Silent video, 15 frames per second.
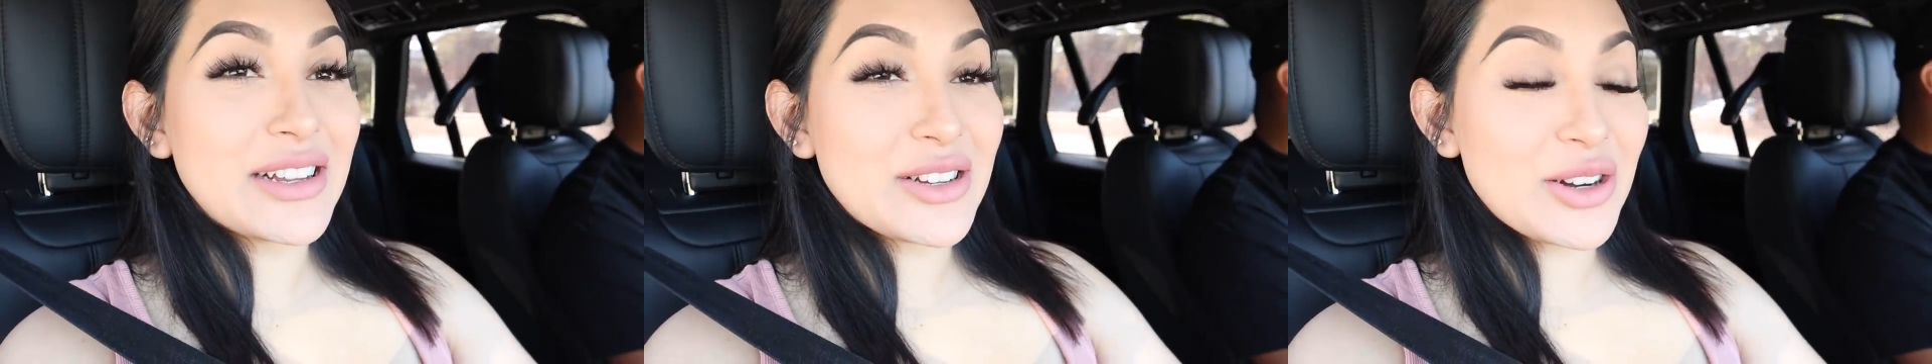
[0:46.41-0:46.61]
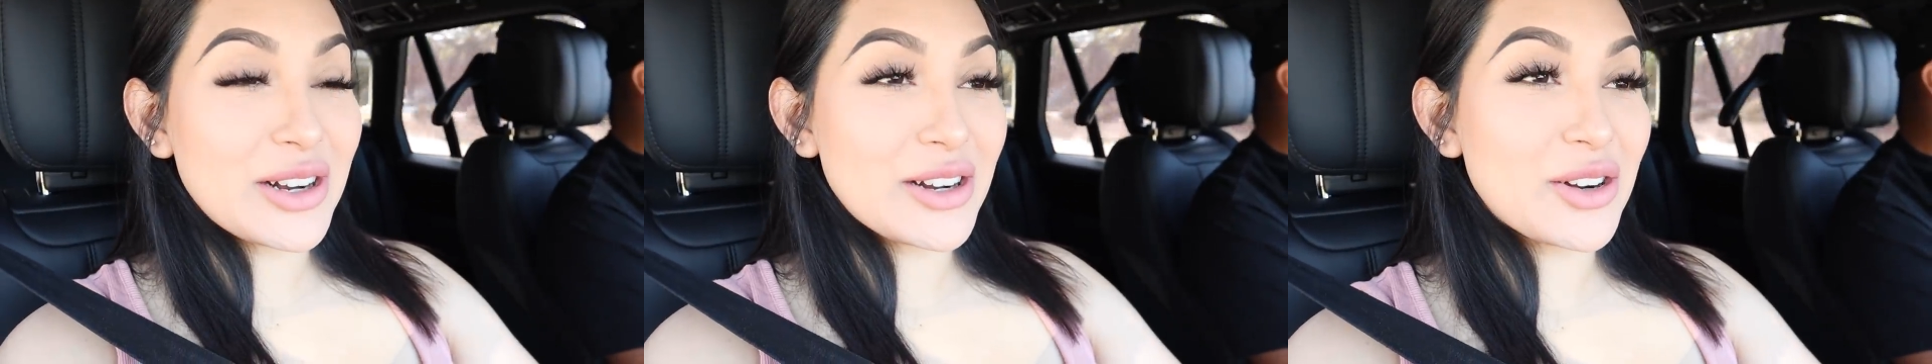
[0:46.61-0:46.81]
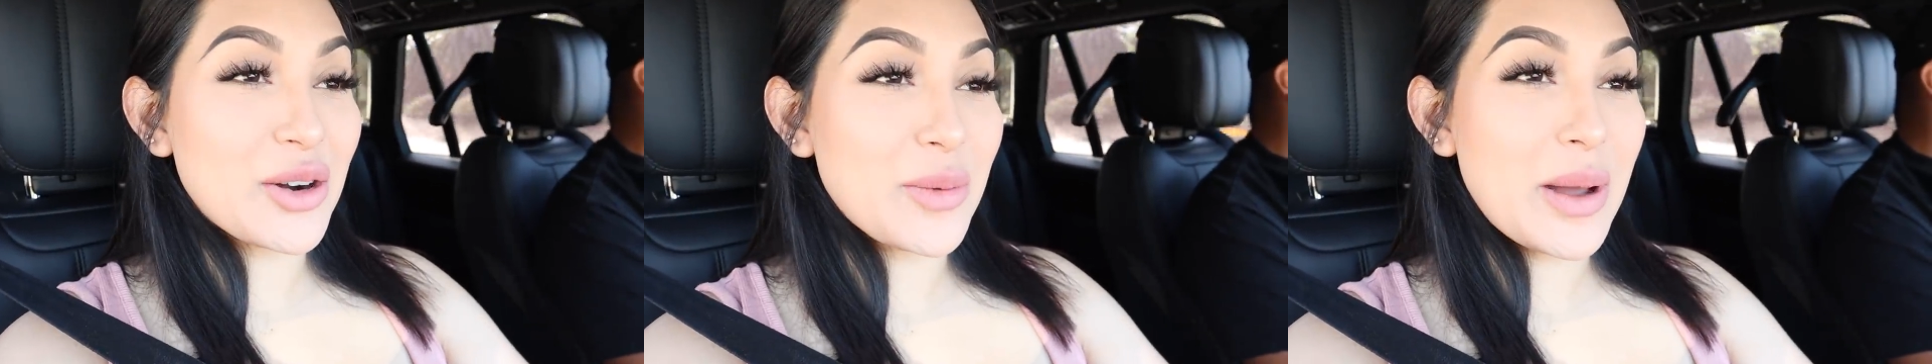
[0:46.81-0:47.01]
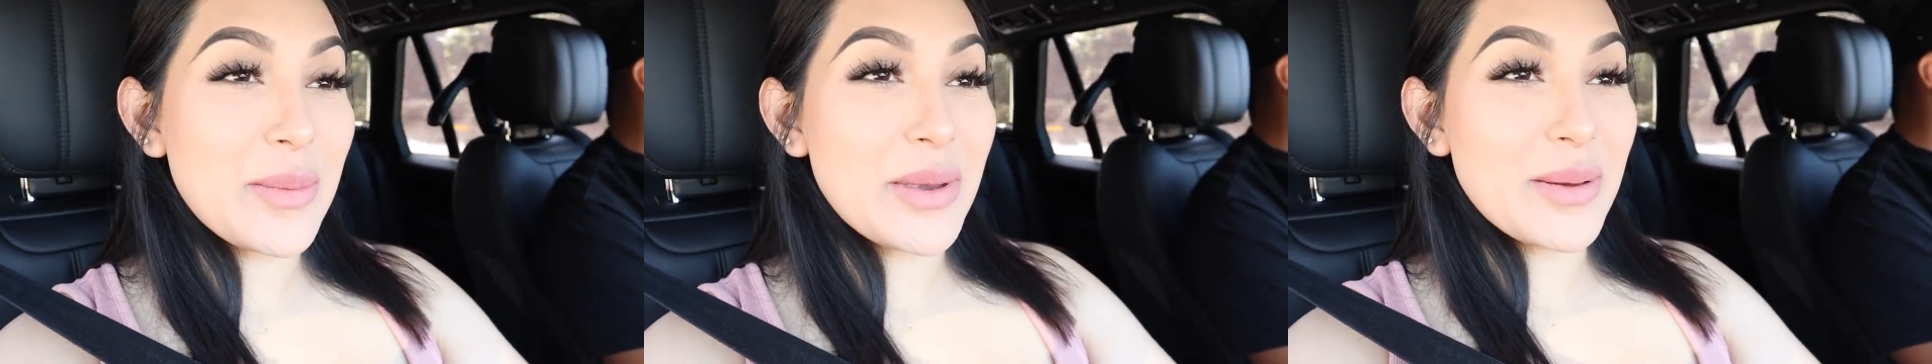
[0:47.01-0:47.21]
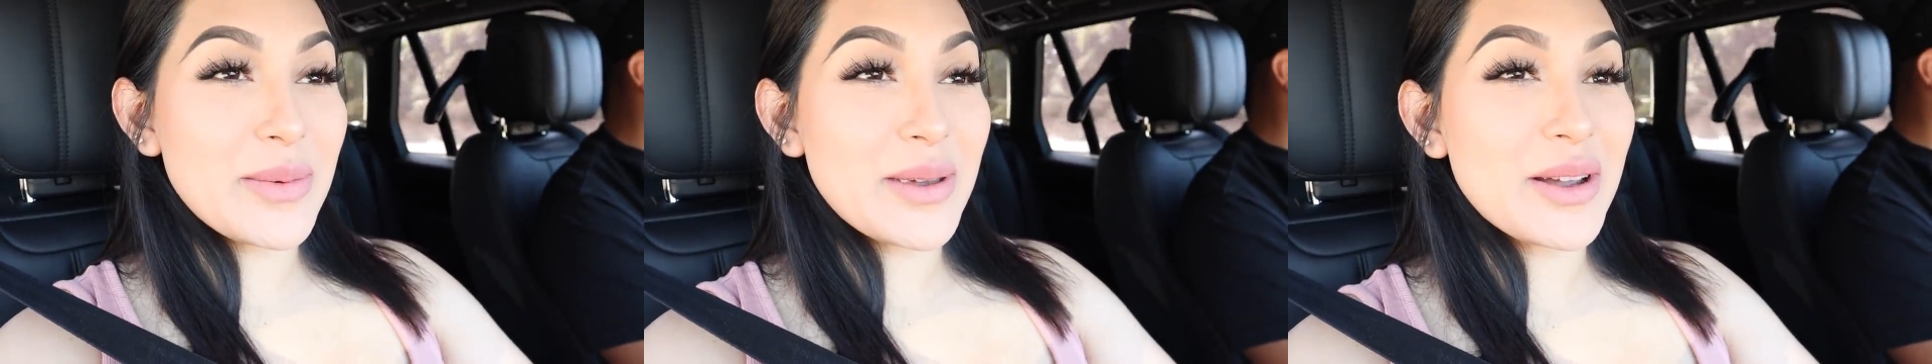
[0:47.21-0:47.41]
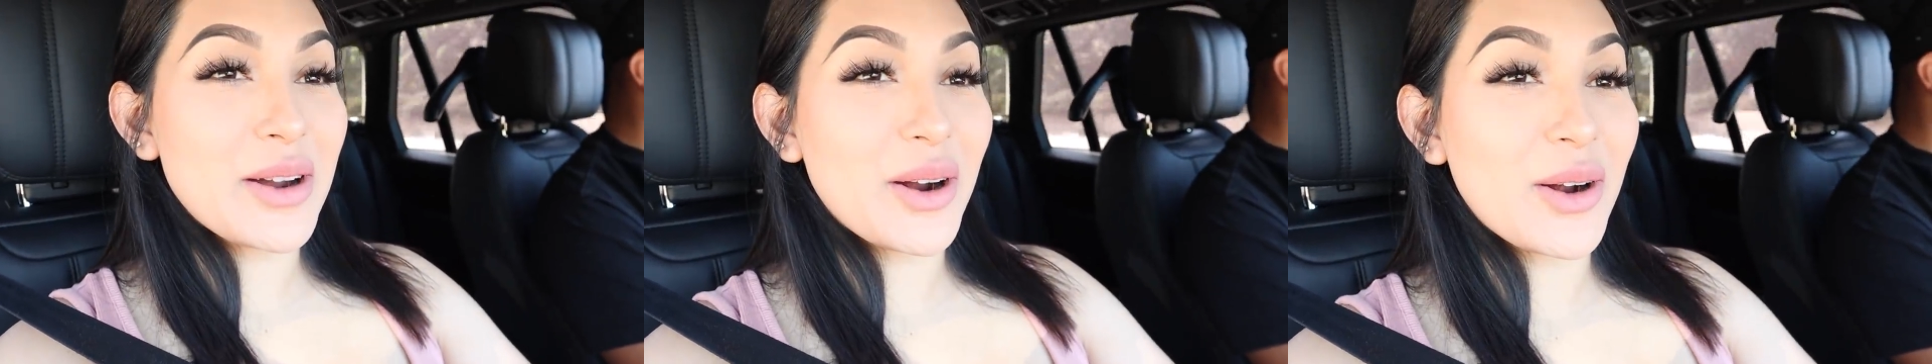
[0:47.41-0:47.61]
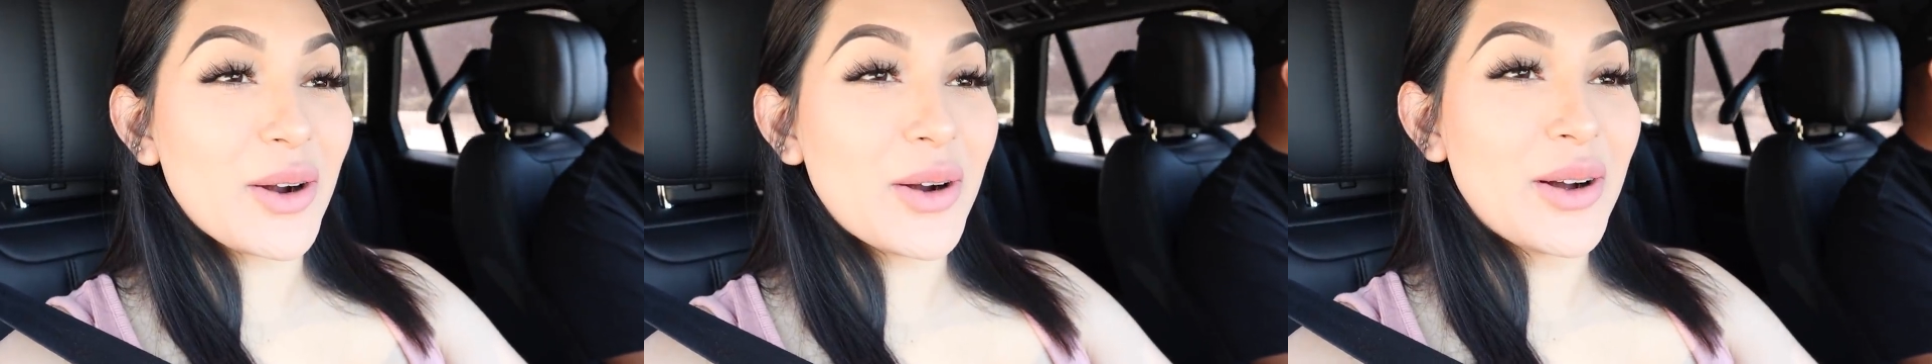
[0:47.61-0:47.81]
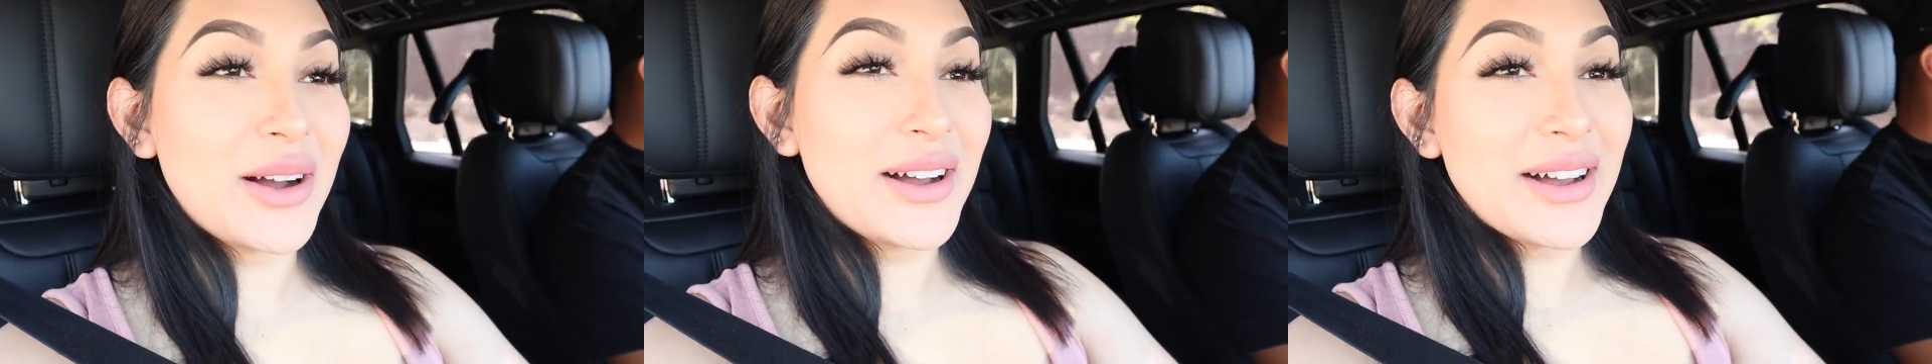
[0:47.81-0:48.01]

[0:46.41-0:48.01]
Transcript: trying to grow my baby girl